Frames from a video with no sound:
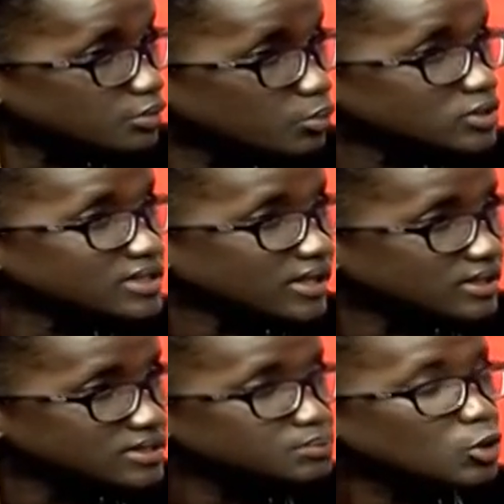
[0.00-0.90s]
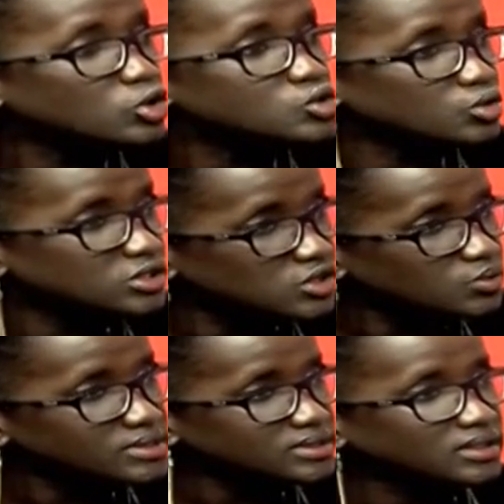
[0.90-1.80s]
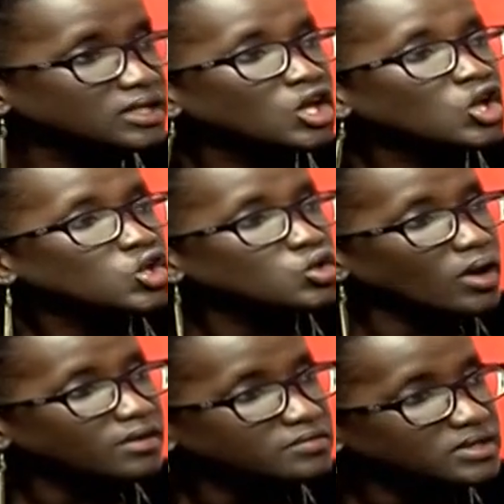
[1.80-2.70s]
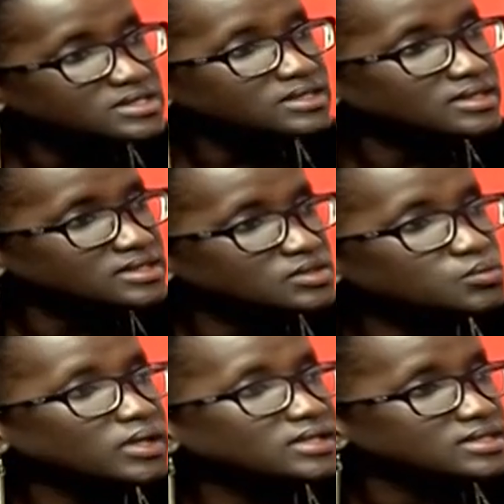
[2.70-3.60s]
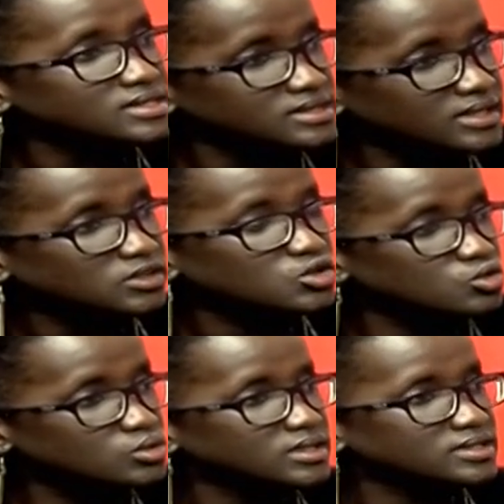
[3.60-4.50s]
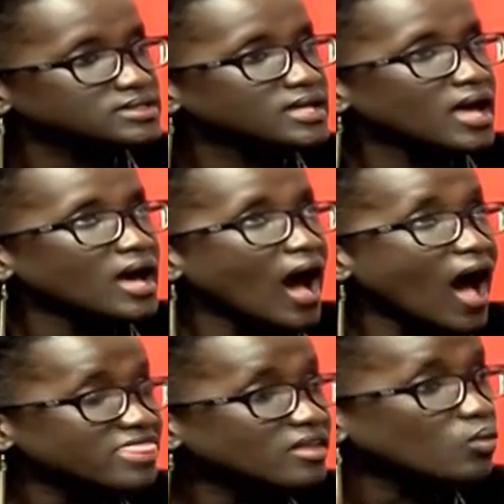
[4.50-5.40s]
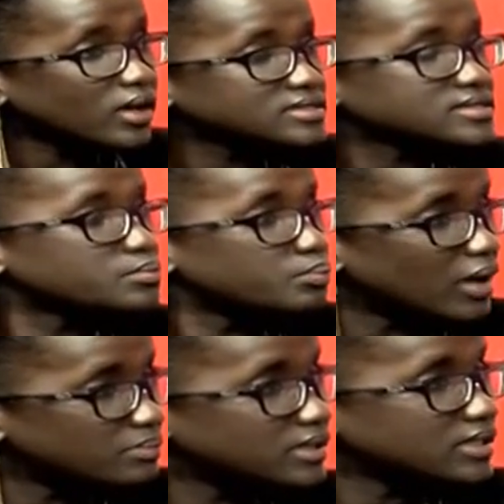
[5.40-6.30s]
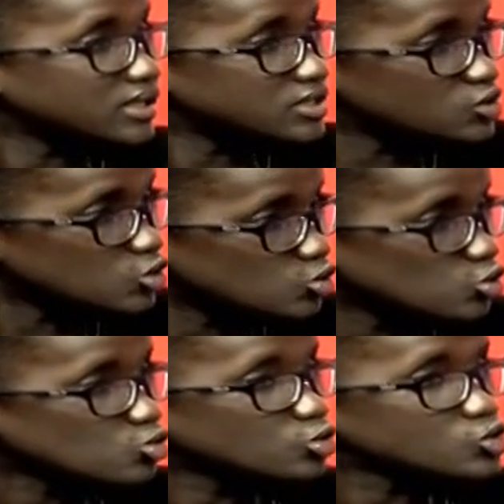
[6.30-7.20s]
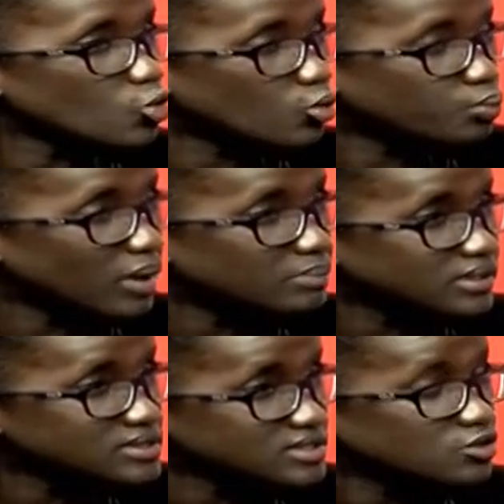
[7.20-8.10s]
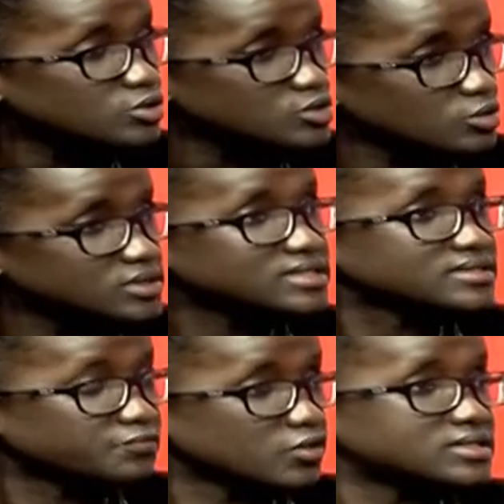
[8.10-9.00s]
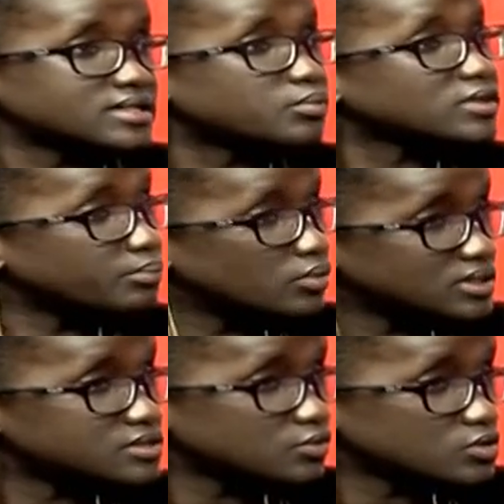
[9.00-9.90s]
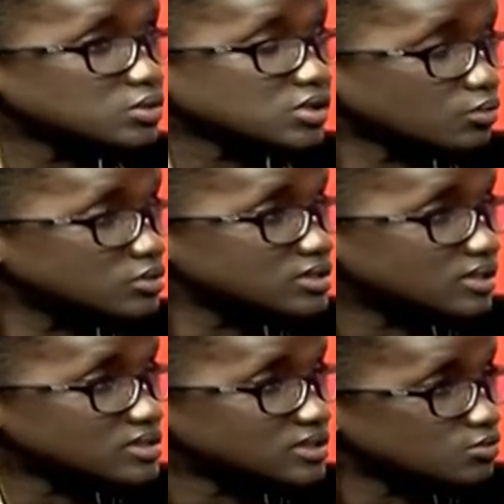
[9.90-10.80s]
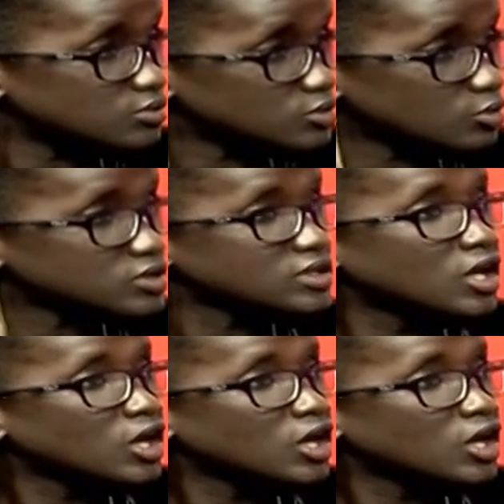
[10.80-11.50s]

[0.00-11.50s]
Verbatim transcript: reports like this because continuously you have instances where the state uses otherwise public institutions or public state resources, for example, the police force, which I consider a state resource,